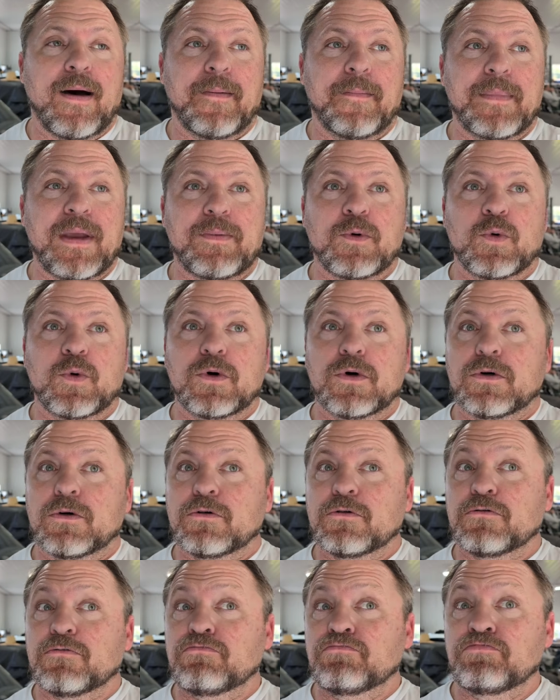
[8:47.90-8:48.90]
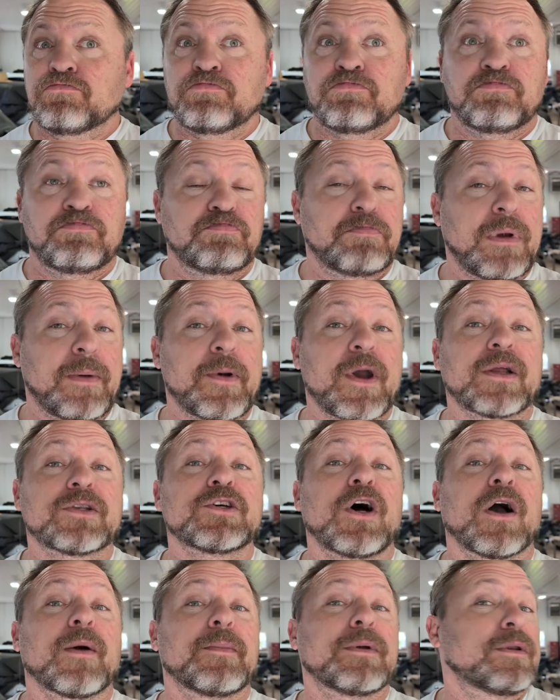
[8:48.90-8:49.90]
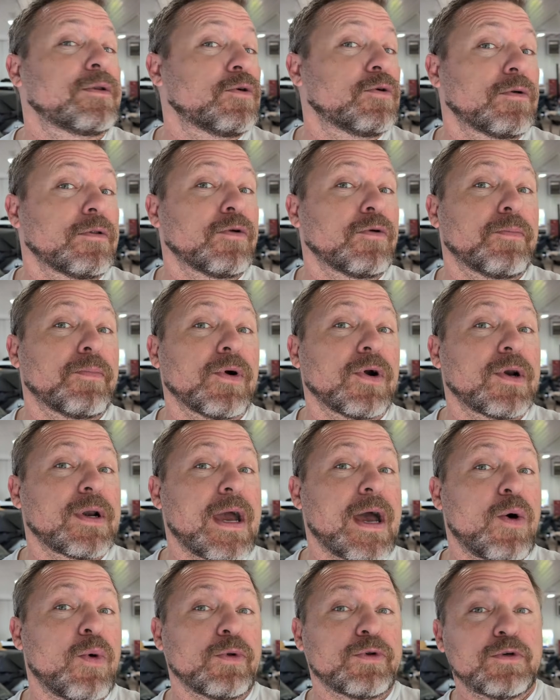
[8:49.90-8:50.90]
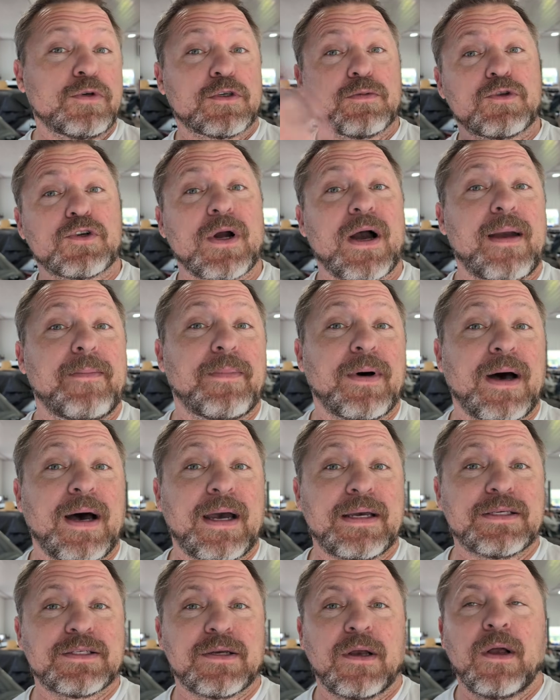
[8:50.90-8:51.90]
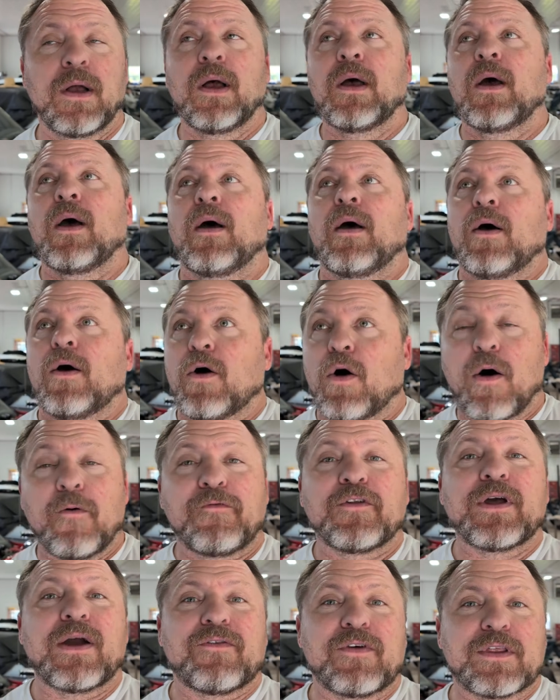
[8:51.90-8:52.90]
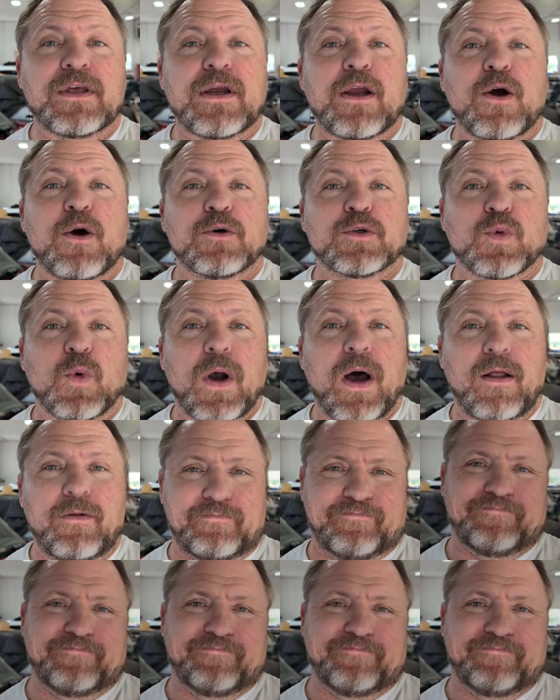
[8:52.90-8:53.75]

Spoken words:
Maybe I can talk them into doing a little burnout. We'll do some drive-bys. Hopefully everything goes well.